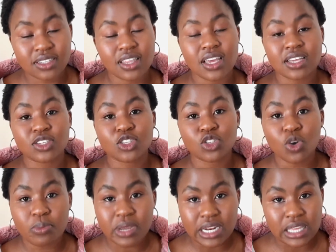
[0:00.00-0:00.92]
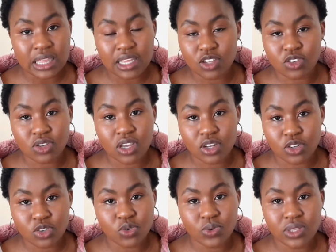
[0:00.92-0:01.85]
There's so many things you can
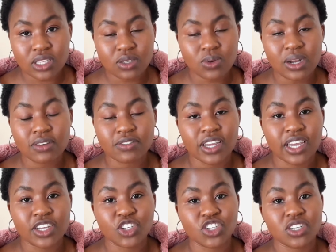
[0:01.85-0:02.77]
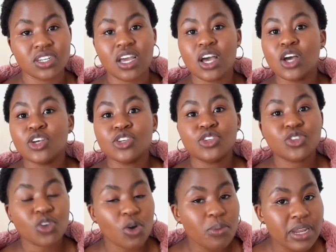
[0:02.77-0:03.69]
do with this qualification,
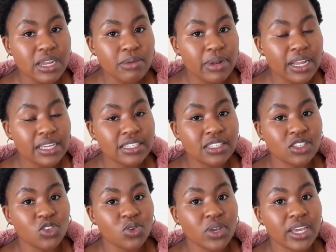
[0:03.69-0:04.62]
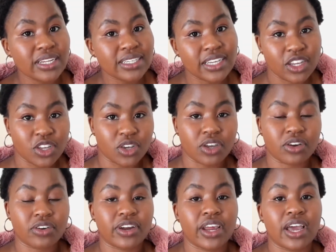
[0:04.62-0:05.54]
so many places you can take your
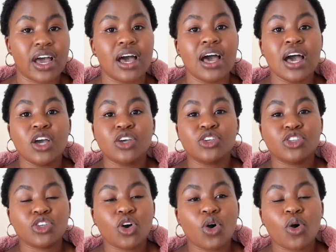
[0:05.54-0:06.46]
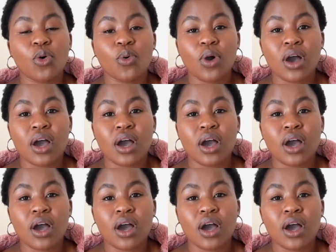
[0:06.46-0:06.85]
career. So